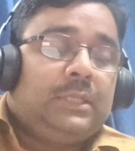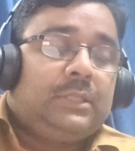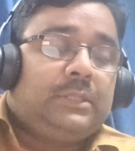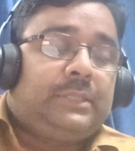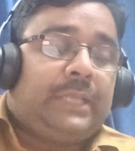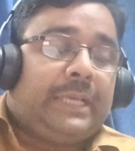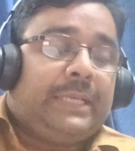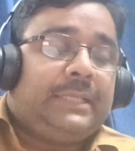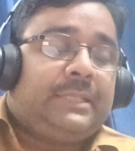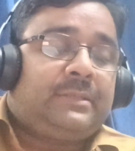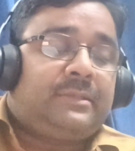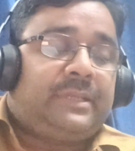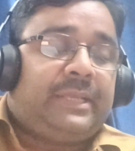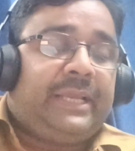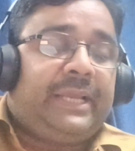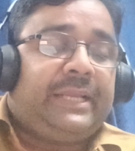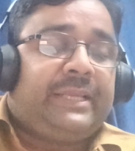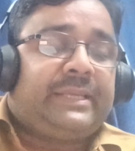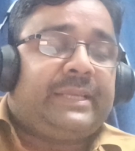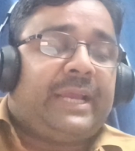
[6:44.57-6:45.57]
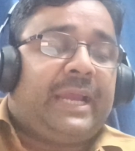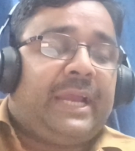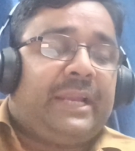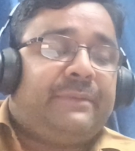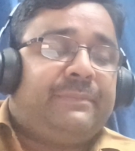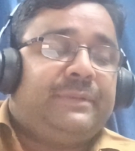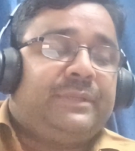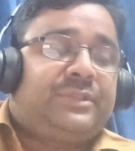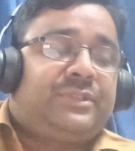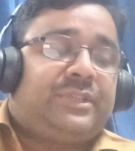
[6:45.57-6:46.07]
The state
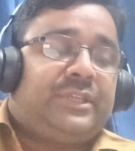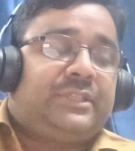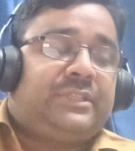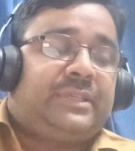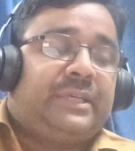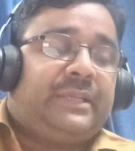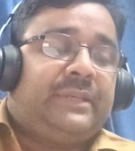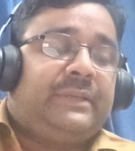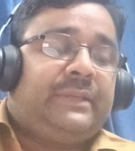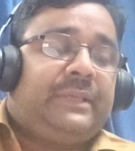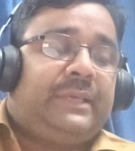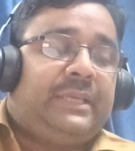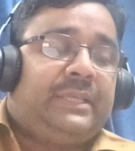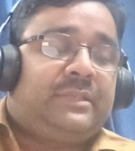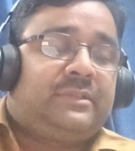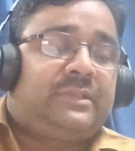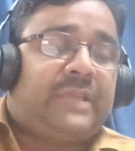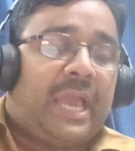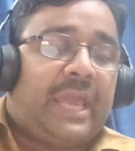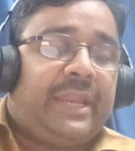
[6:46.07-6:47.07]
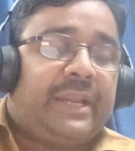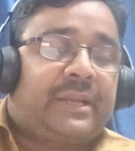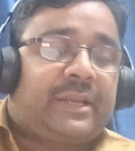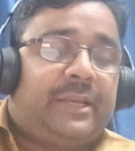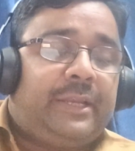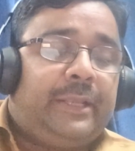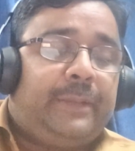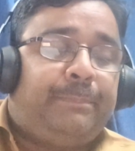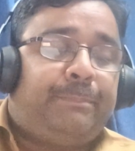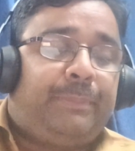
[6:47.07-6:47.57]
administration is
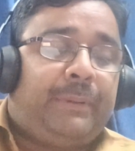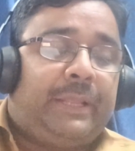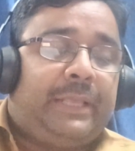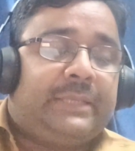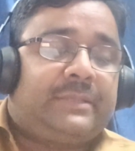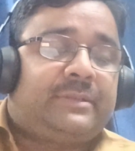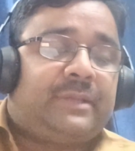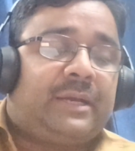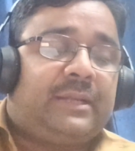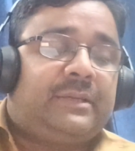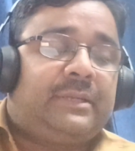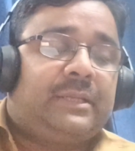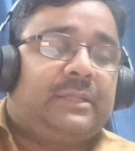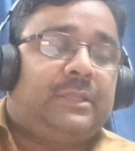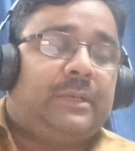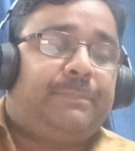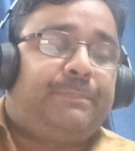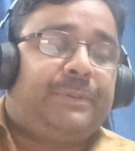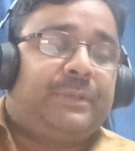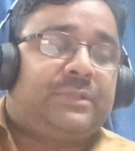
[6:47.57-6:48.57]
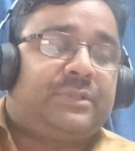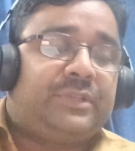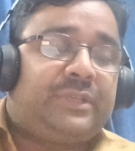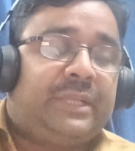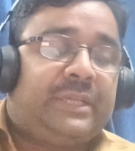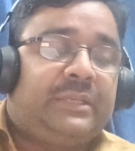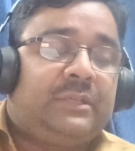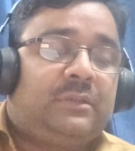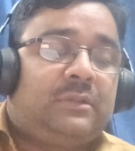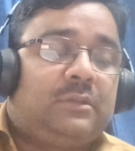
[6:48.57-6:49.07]
directly placed under the
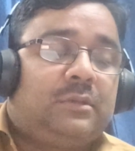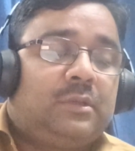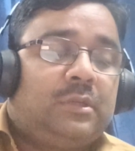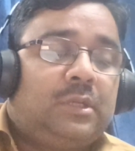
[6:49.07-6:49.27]
president,